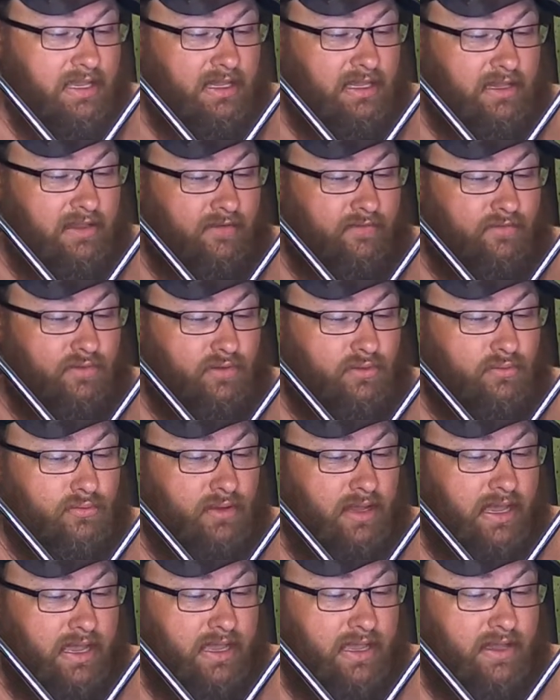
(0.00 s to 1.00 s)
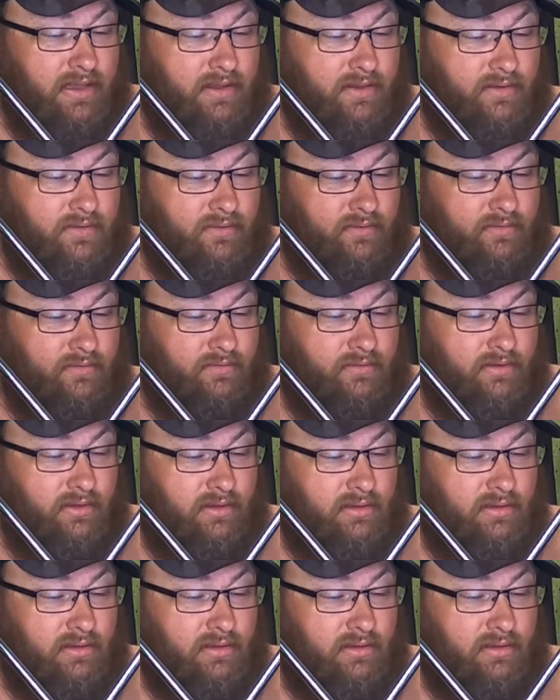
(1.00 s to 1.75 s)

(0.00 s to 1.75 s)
If you have